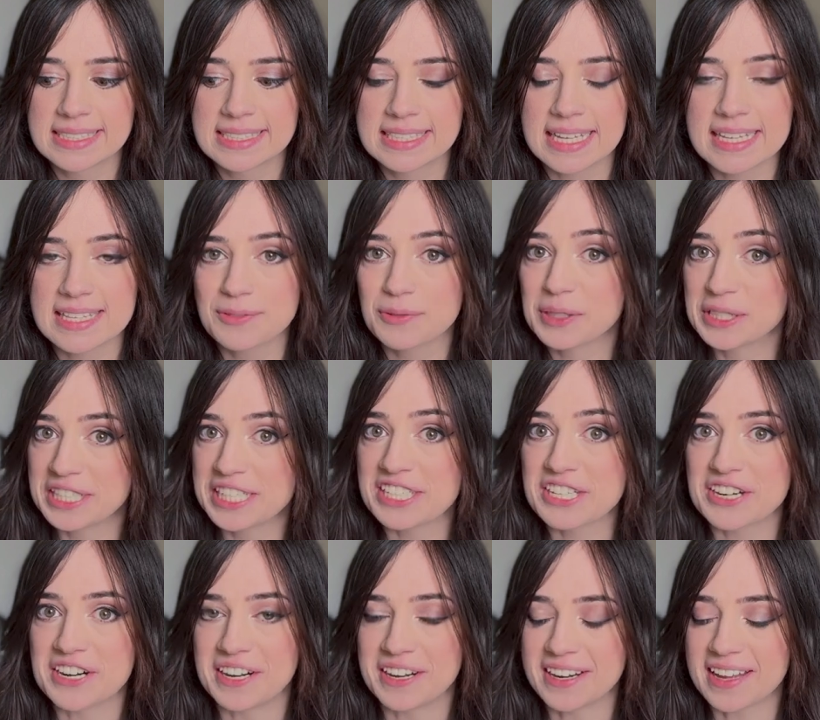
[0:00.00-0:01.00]
that's really
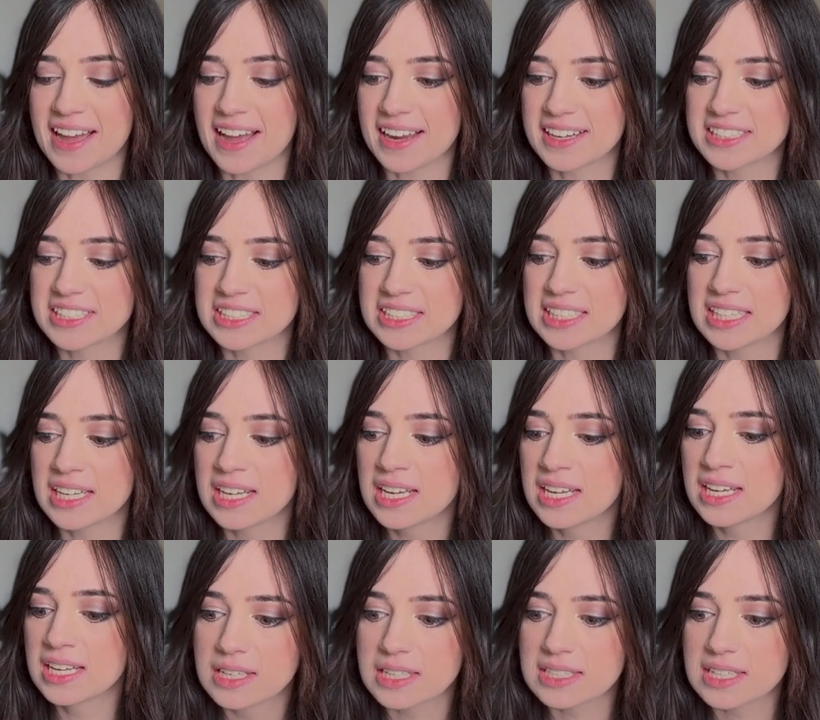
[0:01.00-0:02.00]
dark, actually.
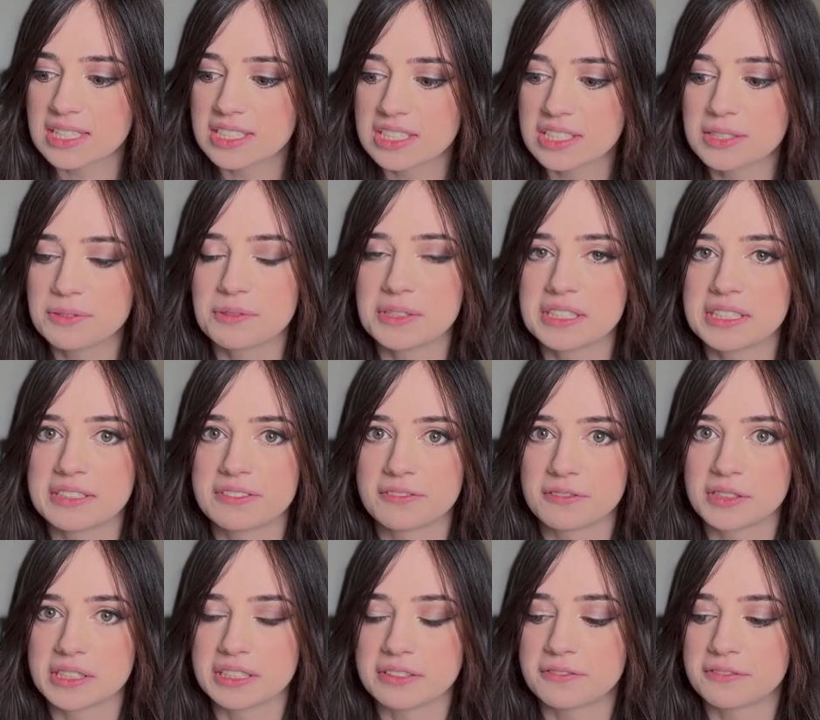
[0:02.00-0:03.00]
That's actually really,
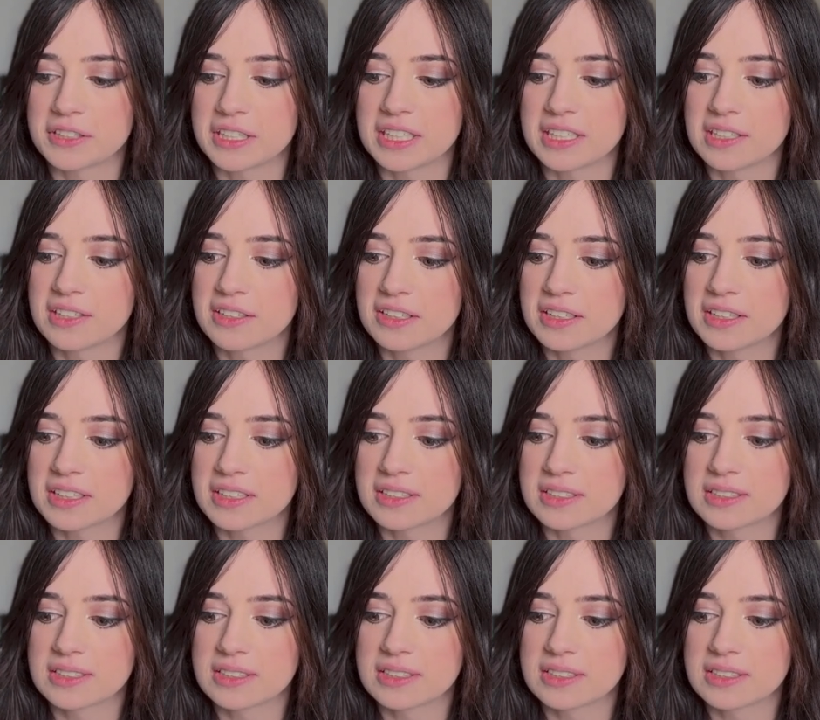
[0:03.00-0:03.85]
really freaking dark.